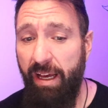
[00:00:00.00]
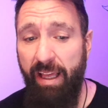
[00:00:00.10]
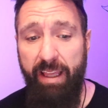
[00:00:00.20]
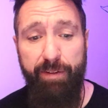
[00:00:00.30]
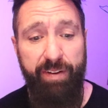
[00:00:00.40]

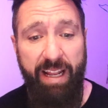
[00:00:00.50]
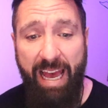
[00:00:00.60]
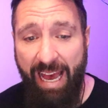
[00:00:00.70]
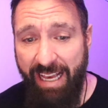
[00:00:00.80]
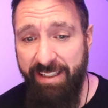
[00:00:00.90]
If it
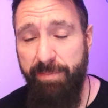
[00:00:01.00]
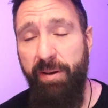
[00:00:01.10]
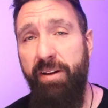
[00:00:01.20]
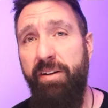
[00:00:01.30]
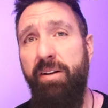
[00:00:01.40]
has
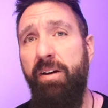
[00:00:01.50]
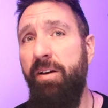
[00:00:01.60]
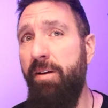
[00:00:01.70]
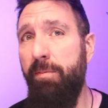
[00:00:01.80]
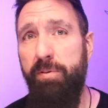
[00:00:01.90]
been,
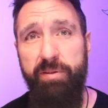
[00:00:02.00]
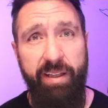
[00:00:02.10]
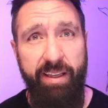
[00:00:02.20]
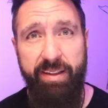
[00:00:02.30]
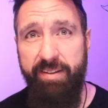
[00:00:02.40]

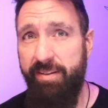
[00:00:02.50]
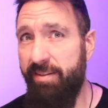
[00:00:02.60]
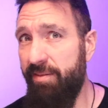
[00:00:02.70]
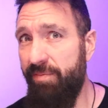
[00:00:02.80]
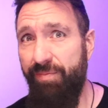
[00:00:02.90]
please
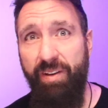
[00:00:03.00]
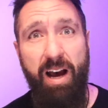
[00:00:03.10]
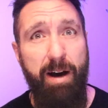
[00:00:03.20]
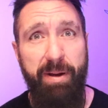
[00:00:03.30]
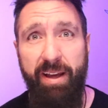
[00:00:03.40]

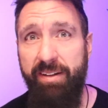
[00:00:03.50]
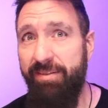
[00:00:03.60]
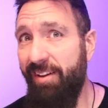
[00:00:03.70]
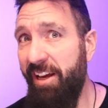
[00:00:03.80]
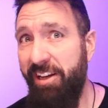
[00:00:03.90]
comment,
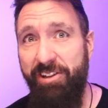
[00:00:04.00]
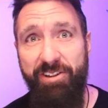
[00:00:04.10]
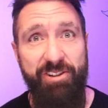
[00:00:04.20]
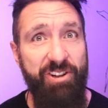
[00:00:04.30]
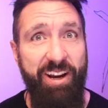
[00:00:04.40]
like,
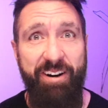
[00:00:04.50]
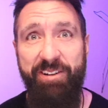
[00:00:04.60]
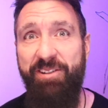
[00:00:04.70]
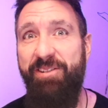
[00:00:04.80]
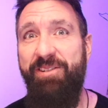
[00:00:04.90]
share,
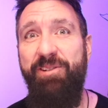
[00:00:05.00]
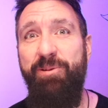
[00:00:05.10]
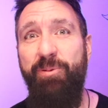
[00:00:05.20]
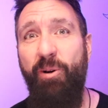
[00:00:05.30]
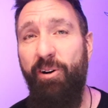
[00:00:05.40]
do
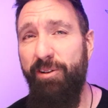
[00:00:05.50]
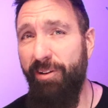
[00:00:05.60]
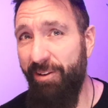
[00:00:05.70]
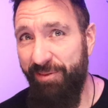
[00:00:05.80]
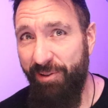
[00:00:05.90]
all
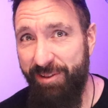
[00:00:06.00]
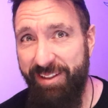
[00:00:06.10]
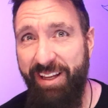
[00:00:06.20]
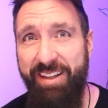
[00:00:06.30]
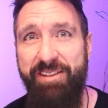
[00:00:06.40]
of those
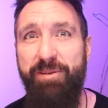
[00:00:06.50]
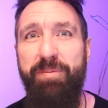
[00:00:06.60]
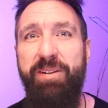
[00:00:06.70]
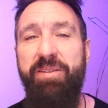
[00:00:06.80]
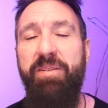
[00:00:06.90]
things. It would
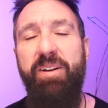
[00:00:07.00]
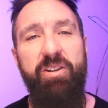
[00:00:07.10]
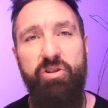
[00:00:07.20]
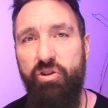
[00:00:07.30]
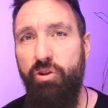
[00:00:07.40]
be
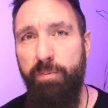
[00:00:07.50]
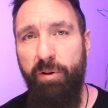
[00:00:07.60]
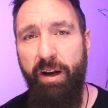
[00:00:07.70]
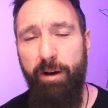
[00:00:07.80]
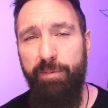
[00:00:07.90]
super
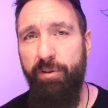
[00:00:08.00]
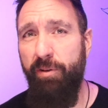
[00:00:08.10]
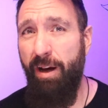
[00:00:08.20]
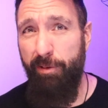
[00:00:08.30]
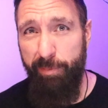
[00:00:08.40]
helpful.
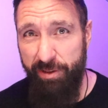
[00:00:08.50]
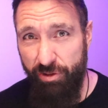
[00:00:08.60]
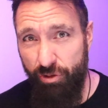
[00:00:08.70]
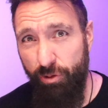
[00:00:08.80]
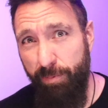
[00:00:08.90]
I would be
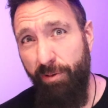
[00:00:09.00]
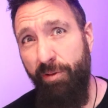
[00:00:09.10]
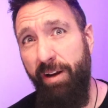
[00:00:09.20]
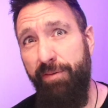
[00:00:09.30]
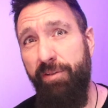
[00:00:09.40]
super
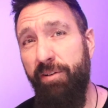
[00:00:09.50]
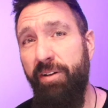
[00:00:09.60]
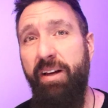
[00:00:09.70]
grateful.